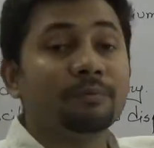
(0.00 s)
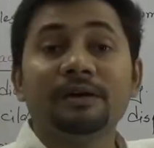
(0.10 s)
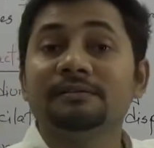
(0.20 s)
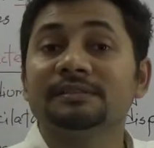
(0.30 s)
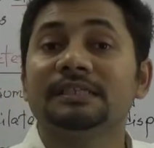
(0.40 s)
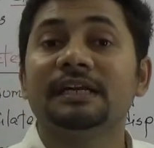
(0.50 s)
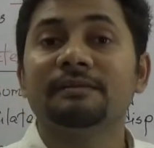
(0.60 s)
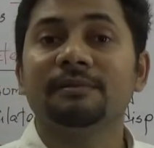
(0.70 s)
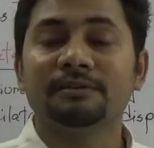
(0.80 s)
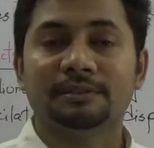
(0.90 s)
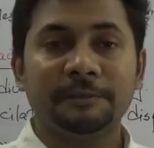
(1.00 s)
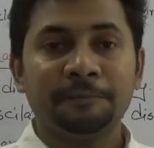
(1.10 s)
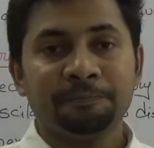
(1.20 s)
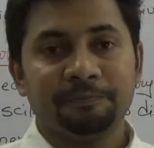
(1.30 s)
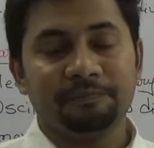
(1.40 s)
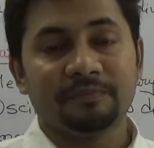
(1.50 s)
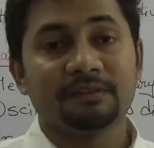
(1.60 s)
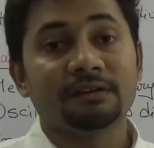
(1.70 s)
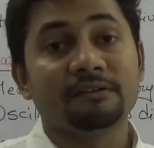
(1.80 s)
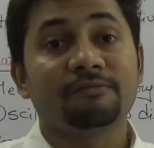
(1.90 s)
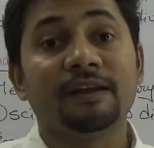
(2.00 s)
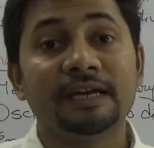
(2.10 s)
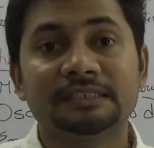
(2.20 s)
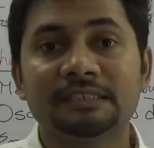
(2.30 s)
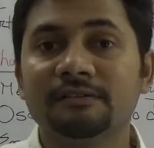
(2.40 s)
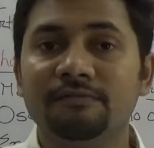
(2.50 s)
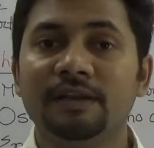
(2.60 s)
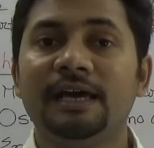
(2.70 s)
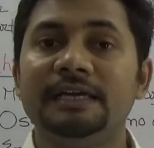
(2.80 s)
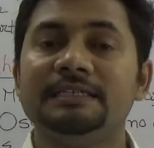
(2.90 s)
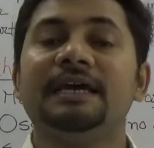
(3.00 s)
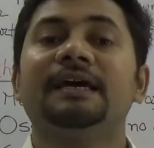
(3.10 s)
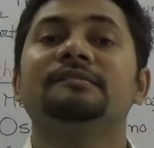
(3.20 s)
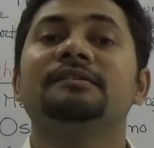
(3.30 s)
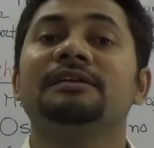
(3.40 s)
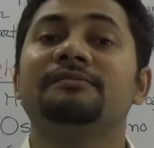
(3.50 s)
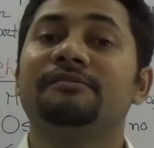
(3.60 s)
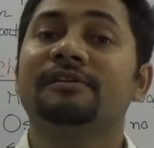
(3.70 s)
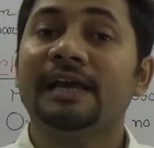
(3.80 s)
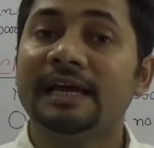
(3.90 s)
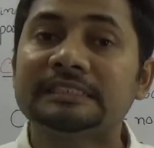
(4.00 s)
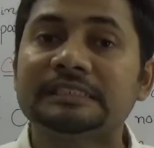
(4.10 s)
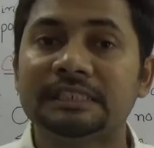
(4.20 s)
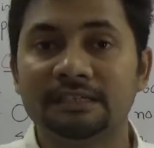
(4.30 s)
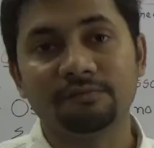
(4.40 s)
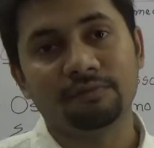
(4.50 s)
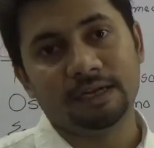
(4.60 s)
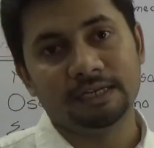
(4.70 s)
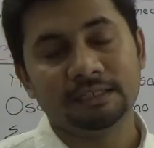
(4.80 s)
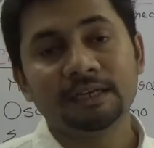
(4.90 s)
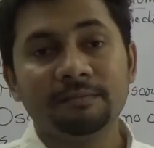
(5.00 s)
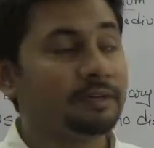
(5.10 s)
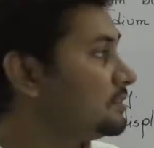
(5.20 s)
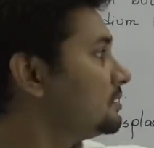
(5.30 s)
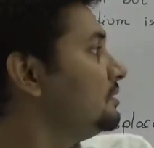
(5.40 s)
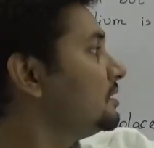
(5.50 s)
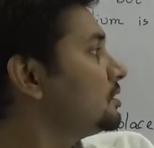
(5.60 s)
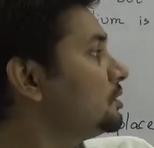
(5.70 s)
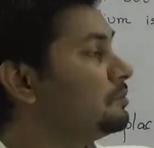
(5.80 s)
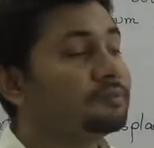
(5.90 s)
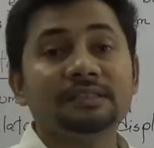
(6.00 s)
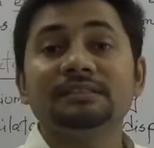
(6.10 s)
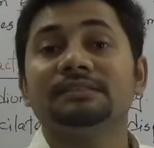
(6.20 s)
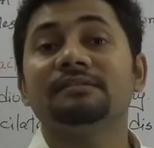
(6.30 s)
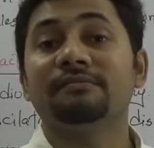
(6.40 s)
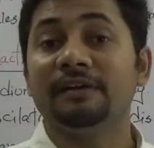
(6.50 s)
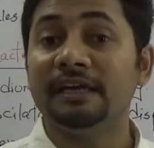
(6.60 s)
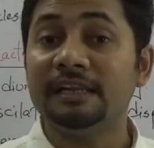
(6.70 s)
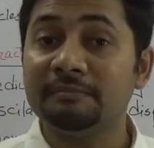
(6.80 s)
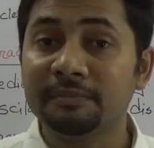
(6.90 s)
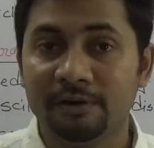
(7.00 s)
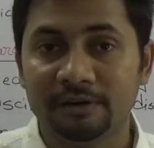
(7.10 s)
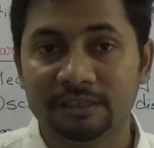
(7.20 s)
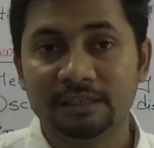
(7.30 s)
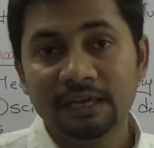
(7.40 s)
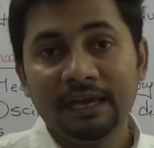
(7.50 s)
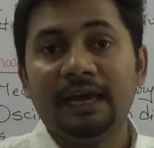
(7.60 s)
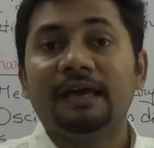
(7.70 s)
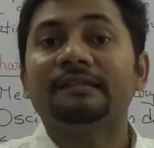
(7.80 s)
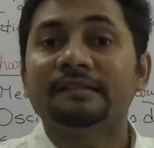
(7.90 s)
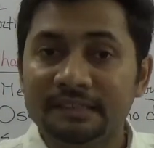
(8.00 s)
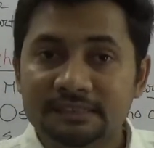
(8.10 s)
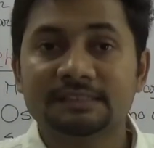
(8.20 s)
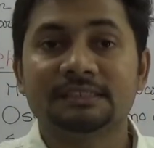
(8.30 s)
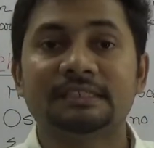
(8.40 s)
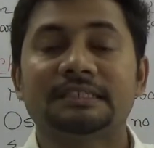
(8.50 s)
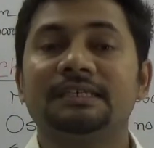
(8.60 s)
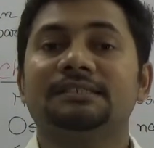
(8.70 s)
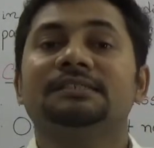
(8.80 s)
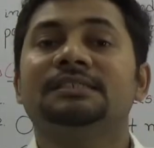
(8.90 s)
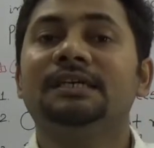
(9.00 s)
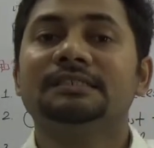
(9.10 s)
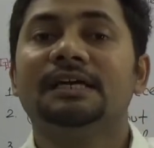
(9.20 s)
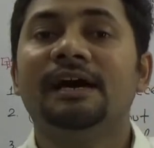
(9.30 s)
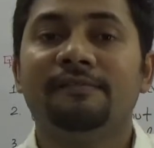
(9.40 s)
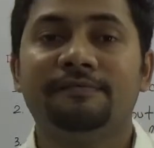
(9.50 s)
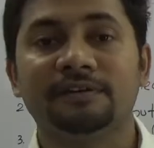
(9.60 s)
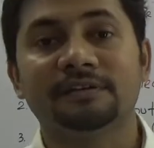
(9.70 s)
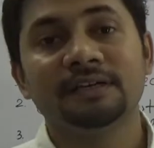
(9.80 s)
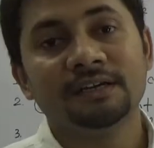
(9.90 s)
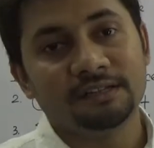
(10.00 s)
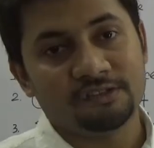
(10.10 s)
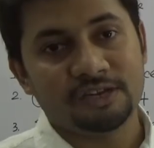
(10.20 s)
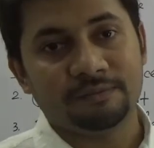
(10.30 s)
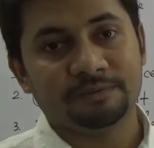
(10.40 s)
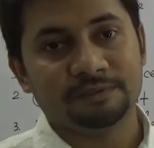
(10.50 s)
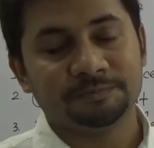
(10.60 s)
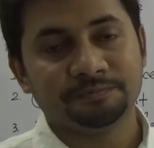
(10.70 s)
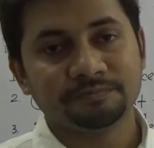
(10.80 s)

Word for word: when we'll study about the reflection of light and the refraction of light, because these two things are very important, and this is discussed just after the chapter,